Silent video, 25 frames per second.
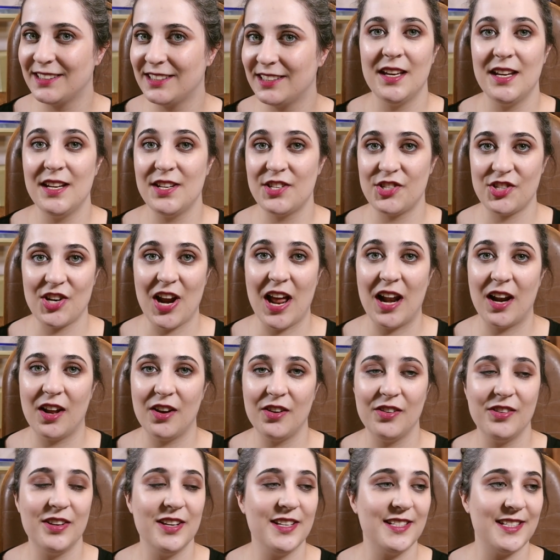He's
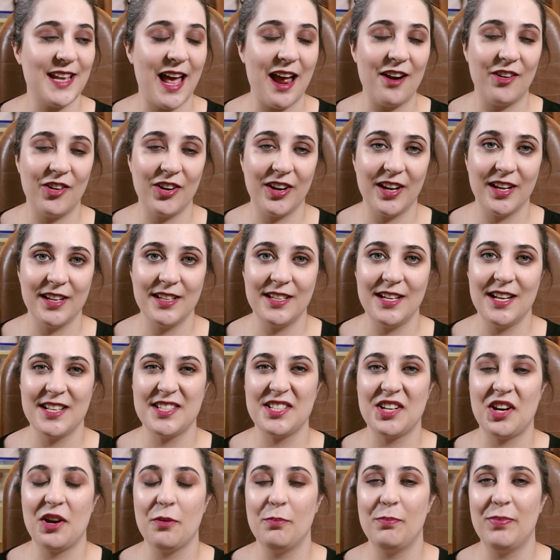shallow, he's arrogant, he
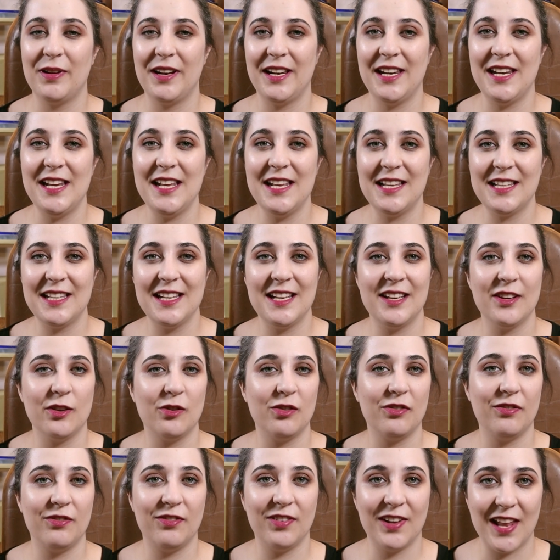has a completely
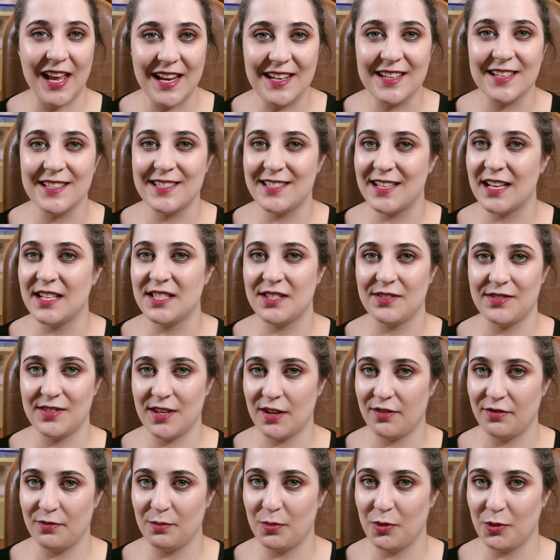inflated sense of
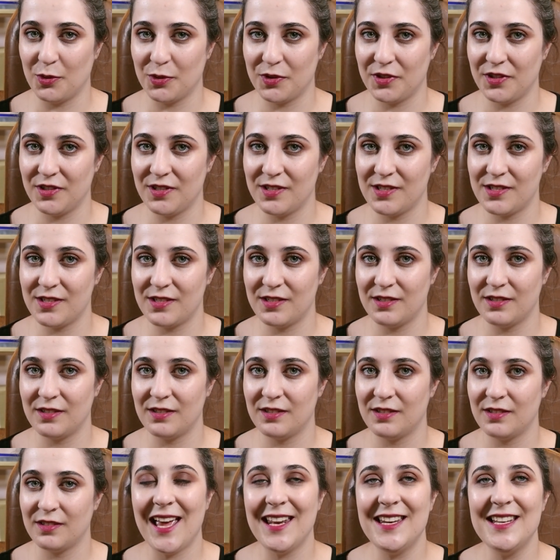self-importance,
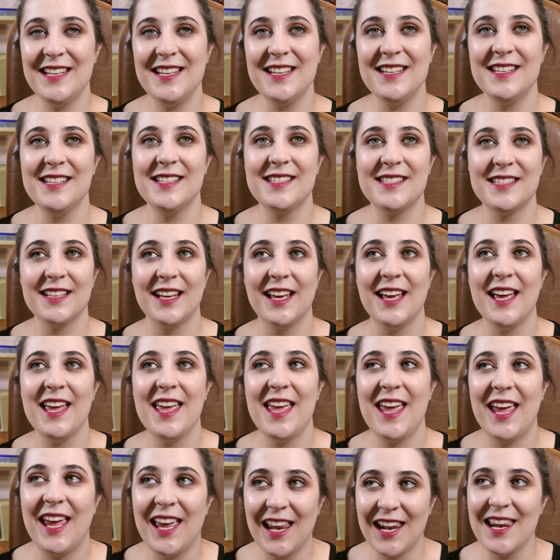and he's
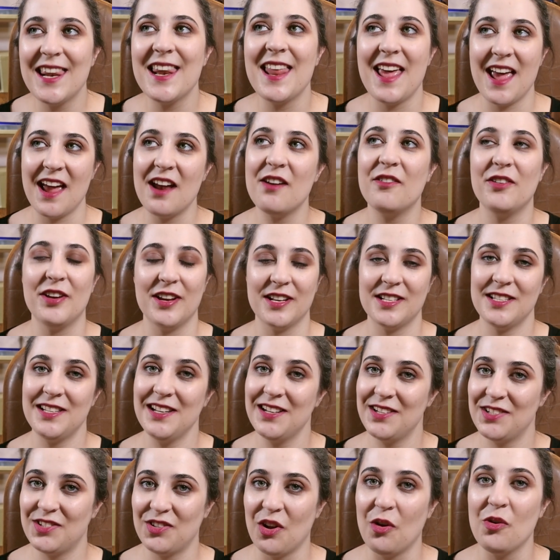
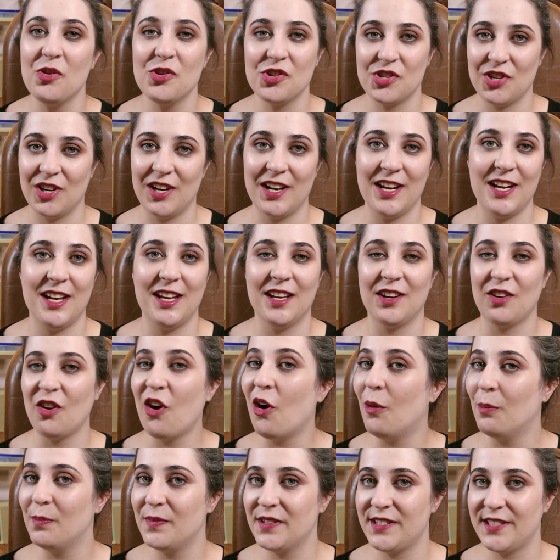hilariously socially
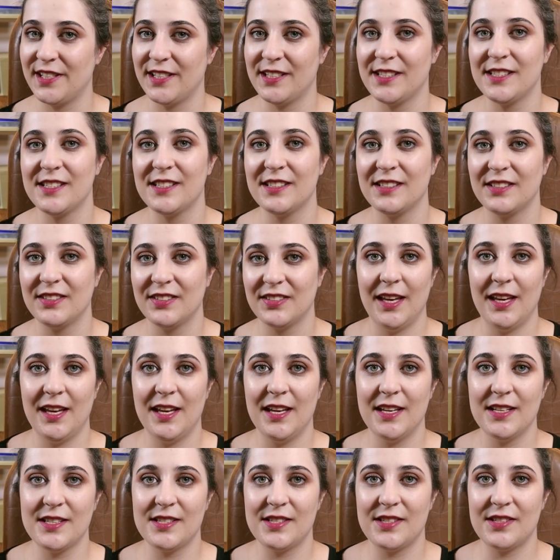incompetent.
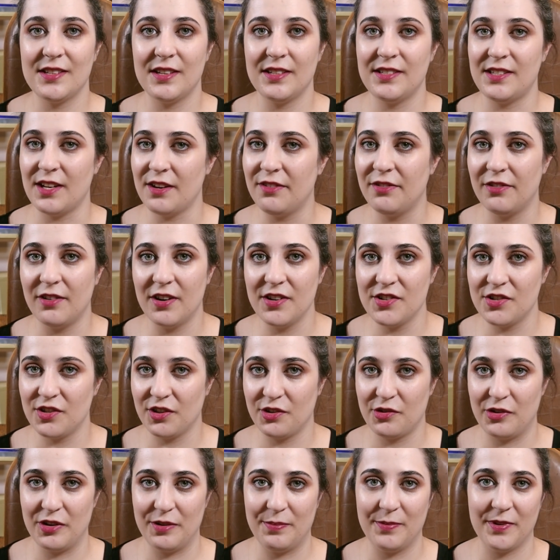His
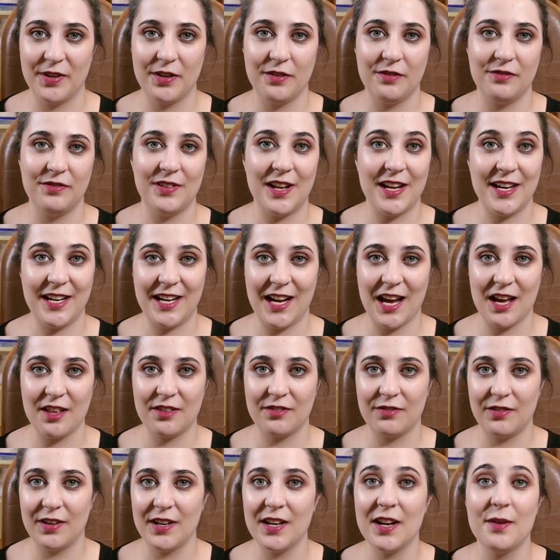deferential treatment of Lady
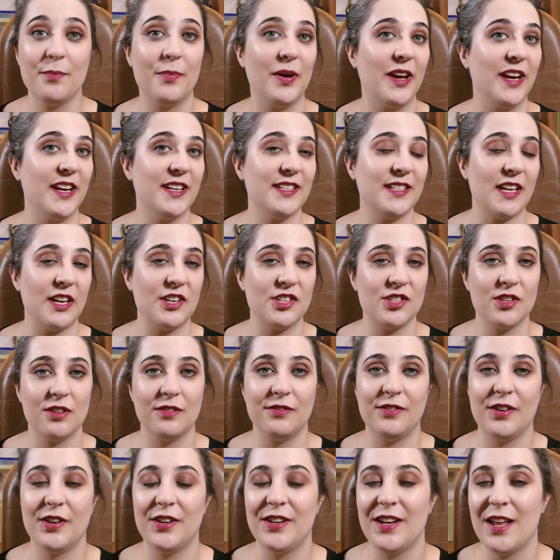Catherine, and by extension
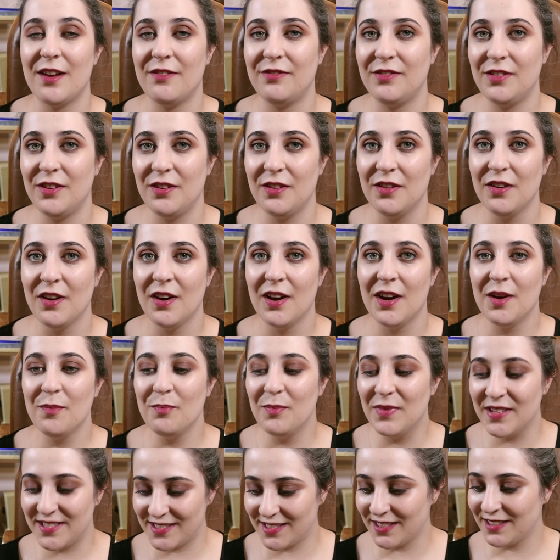of her nephew,
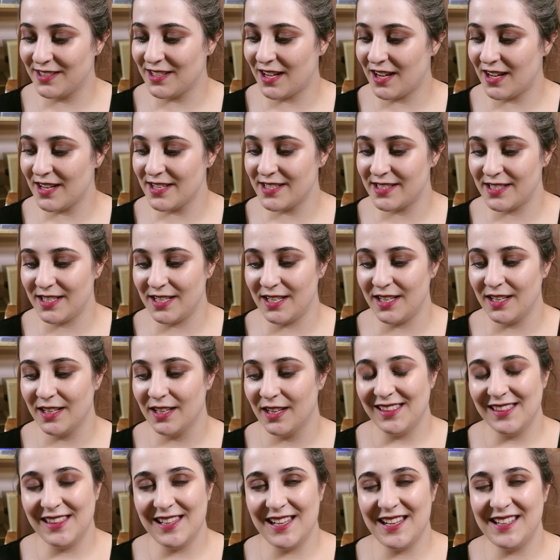Mr. Darcy,
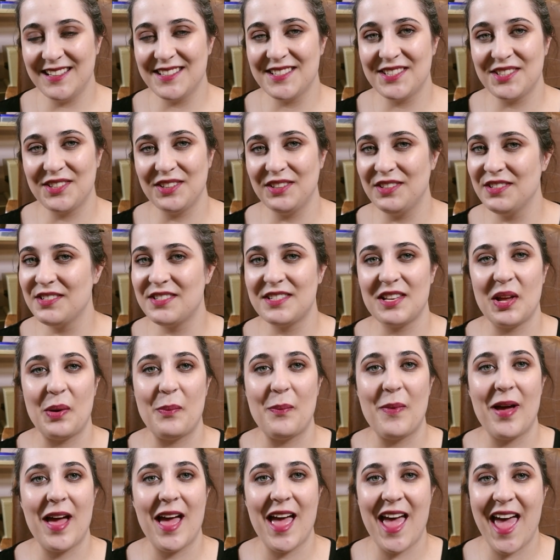leads to
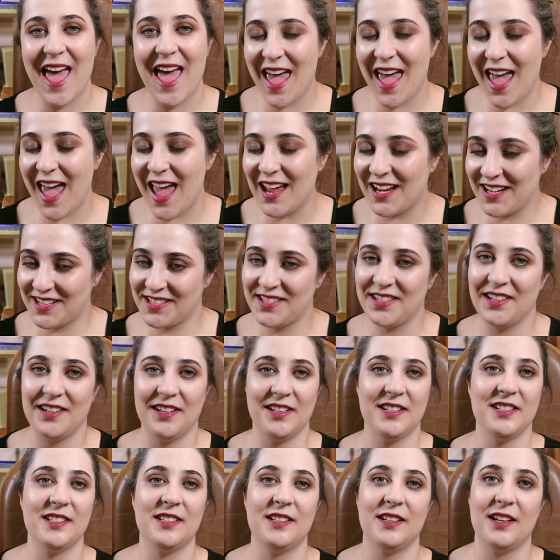some
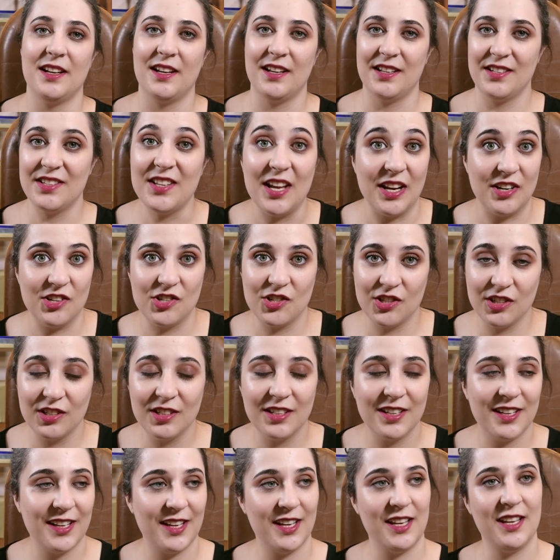excellent
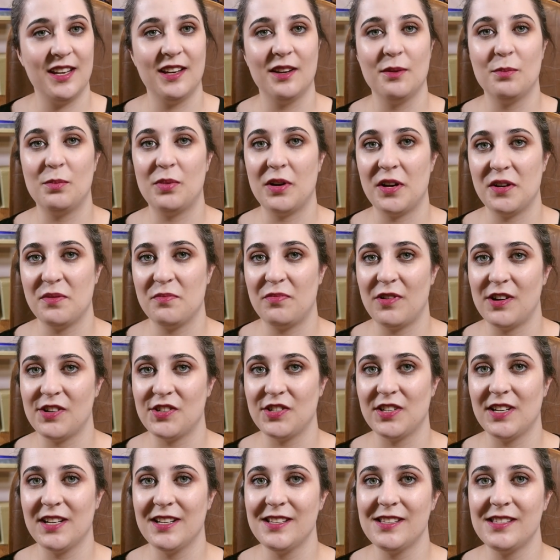tension in Pride and
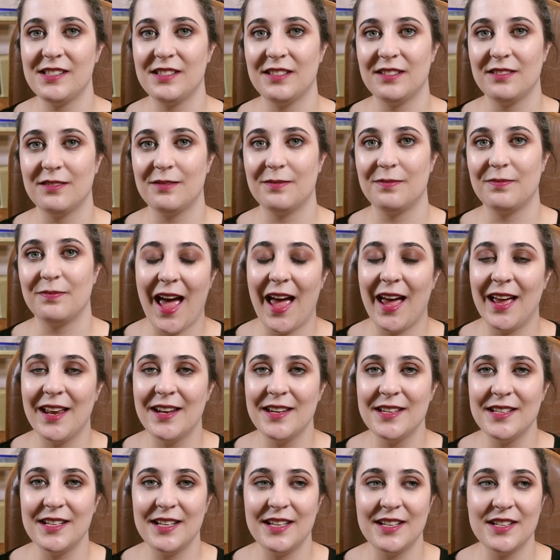Prejudice,
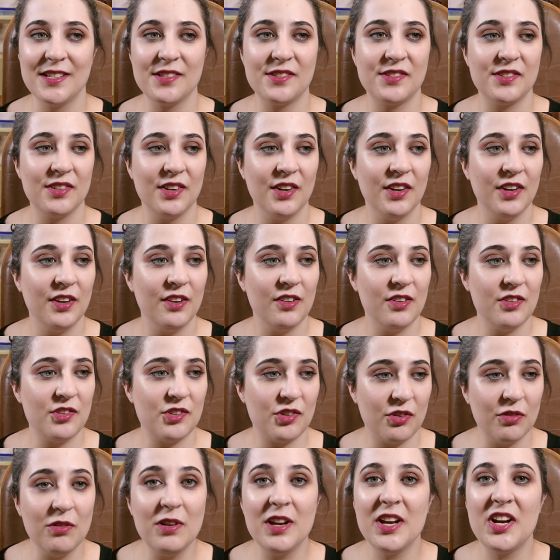and his
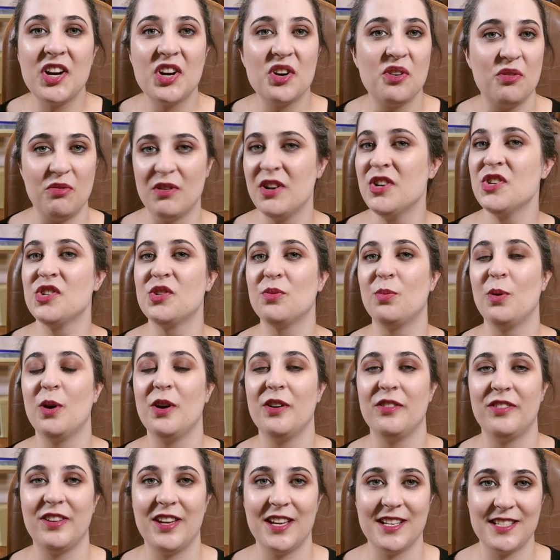truly
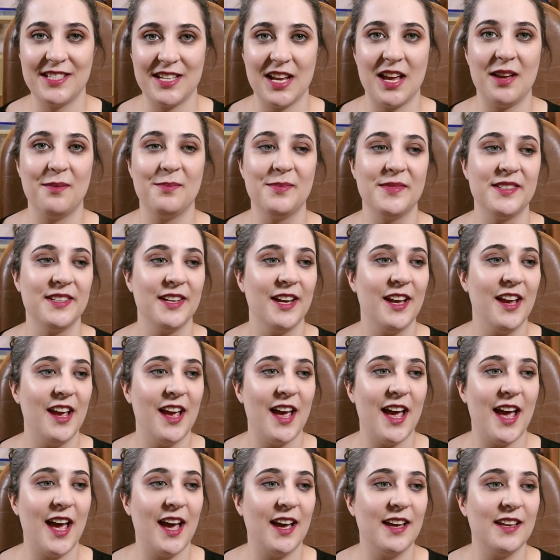cringeworthy attempt
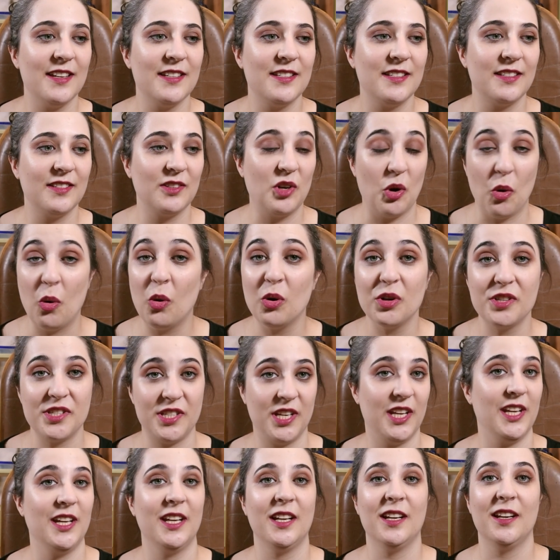at
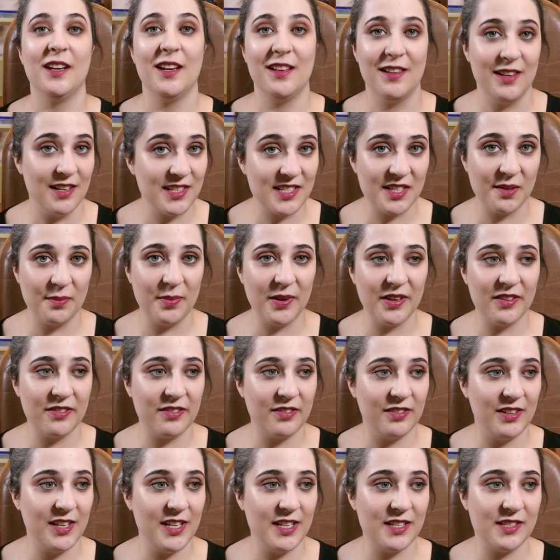courting
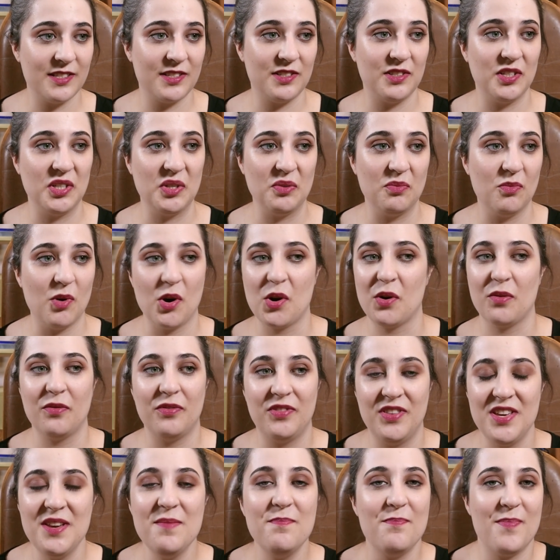Elizabeth leads to one
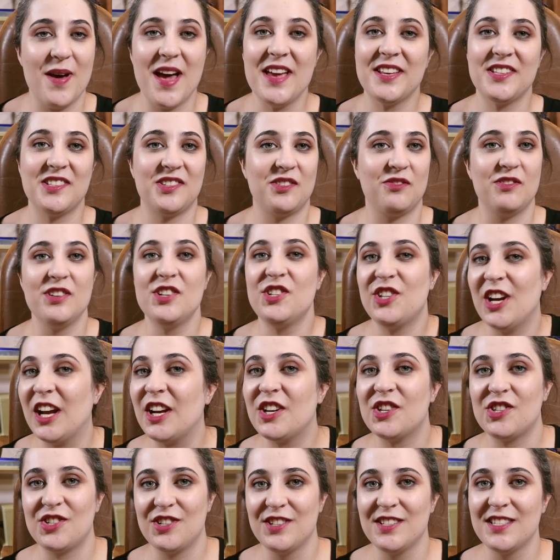of the best
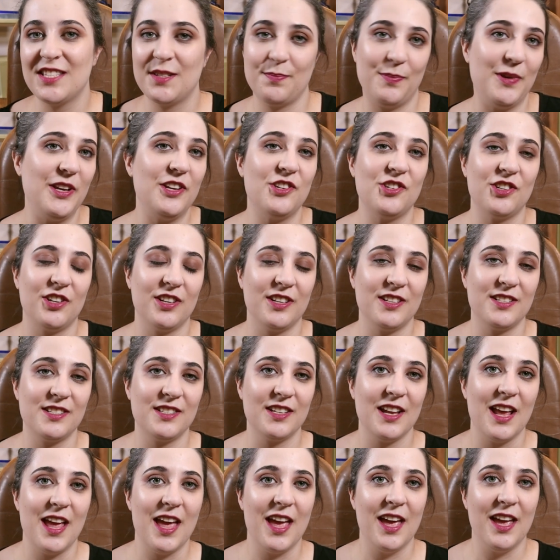rejection
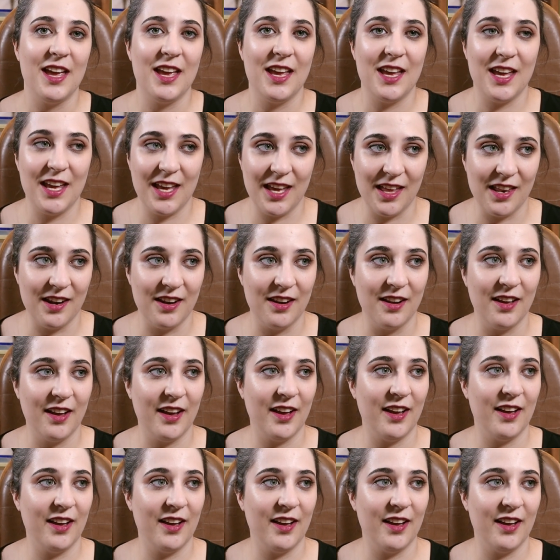speeches in